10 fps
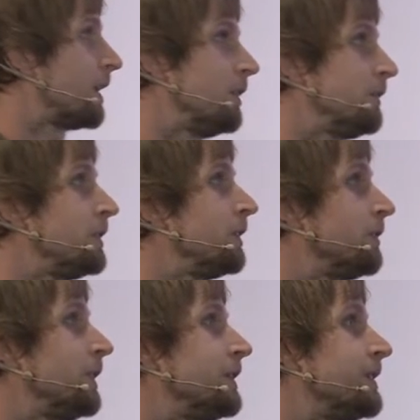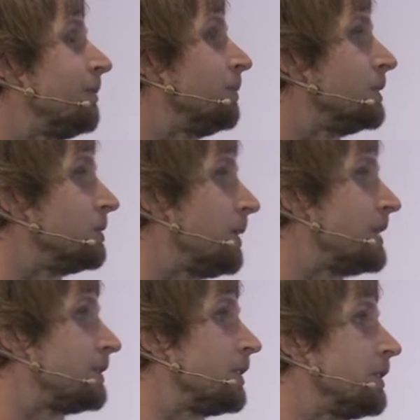out a few different examples
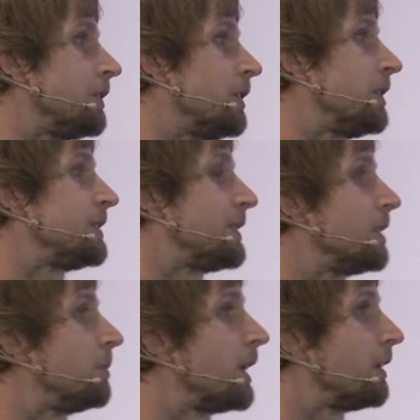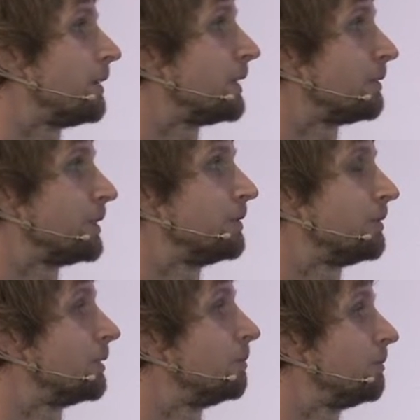based on, on this here, but I, I think for,
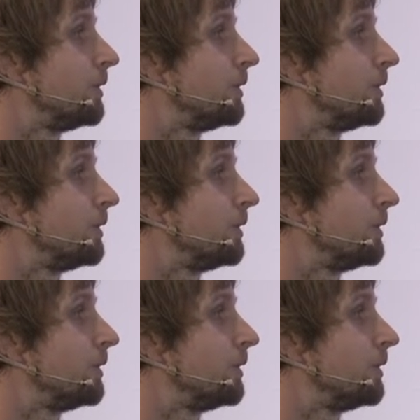for,